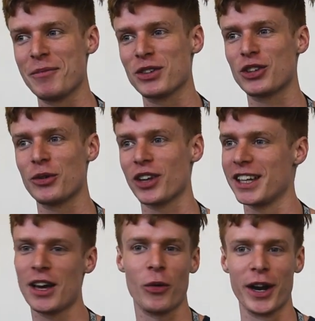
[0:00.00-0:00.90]
so I was
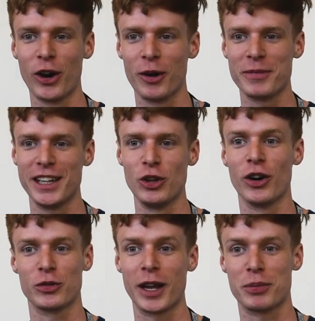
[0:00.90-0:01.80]
like, yeah, why not? He knew I
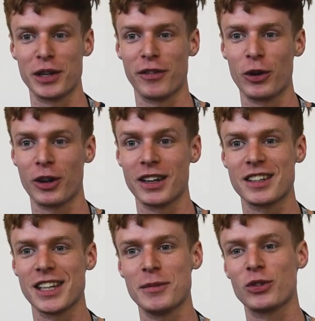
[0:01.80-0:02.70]
was like pretty vocal on the
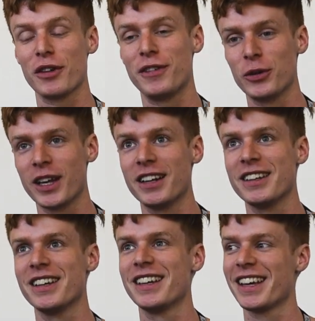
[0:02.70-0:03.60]
team, so I filled in.
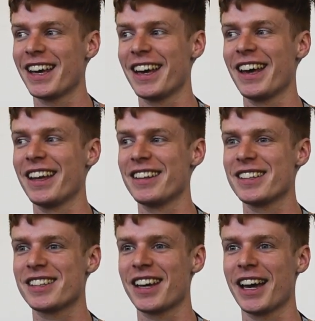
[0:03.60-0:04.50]

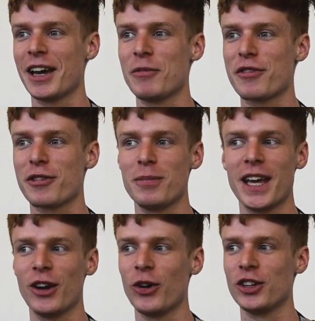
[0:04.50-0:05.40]
And from
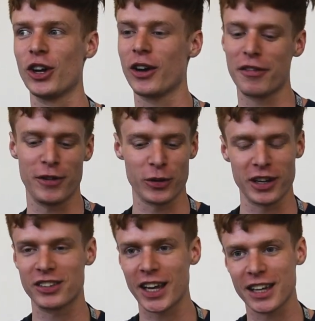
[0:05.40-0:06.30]
then on, you know, I filled in
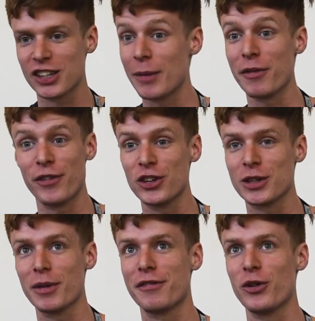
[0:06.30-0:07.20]
the second time, the third
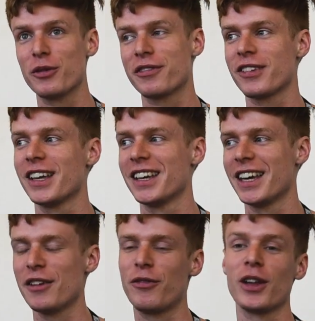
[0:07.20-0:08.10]
time, the fourth.
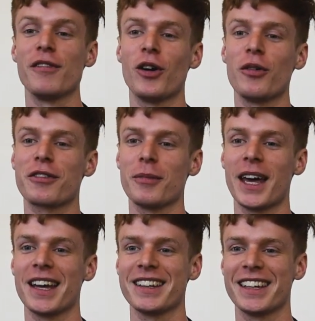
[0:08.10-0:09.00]
It fully evolved from
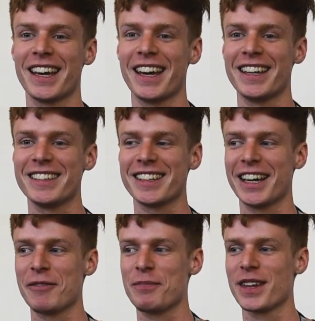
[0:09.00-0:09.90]
that.
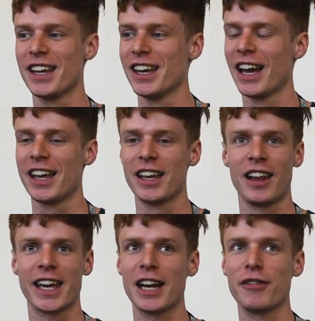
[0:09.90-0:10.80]
And
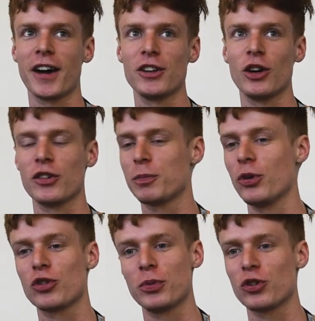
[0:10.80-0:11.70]
like anything I do, I just
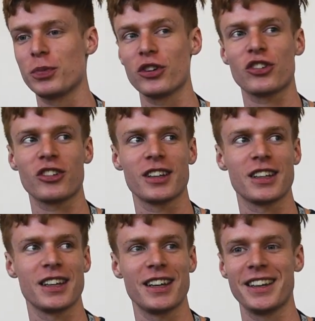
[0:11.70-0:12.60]
push.
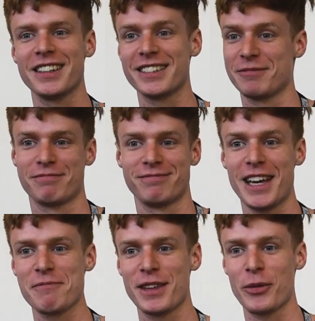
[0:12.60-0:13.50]
And
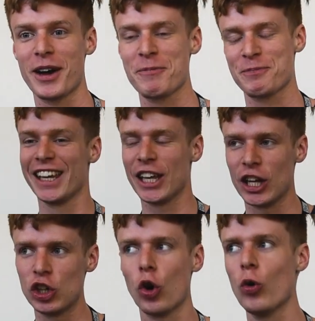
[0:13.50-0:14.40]
yeah, here we are.
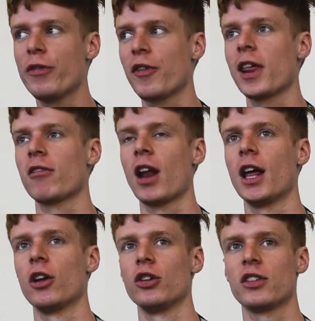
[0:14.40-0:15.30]
You're all fully
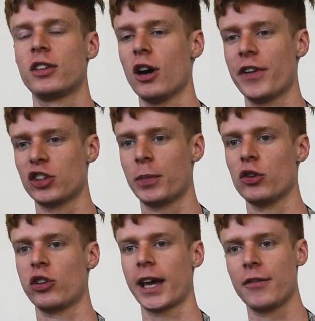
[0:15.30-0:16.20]
reliant on yourself as
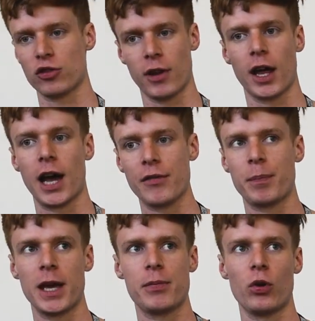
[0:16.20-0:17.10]
opposed to like having to rely on other
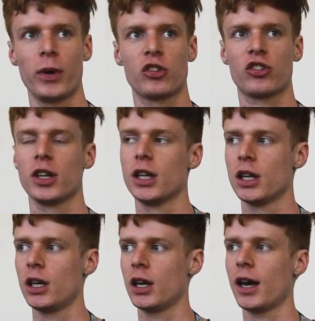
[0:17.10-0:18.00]
people, which
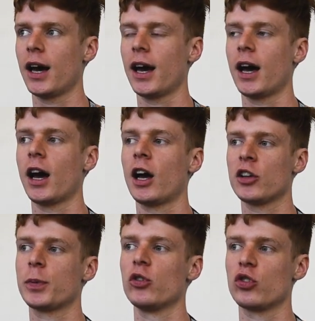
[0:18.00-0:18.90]
I
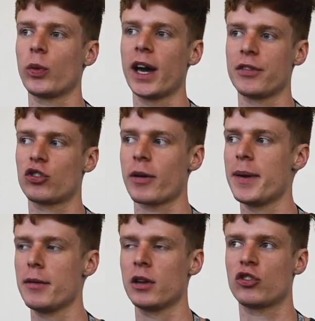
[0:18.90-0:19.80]
suppose is why I have
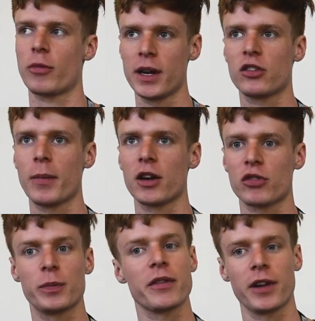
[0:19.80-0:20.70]
a tremendous amount of
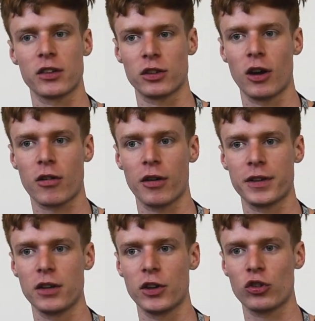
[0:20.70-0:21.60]
respect for like StarCraft
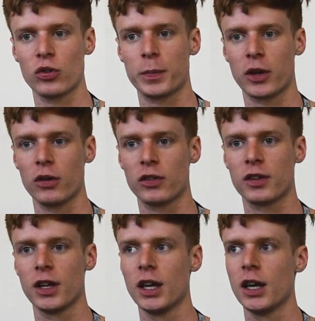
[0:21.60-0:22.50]
individuals, because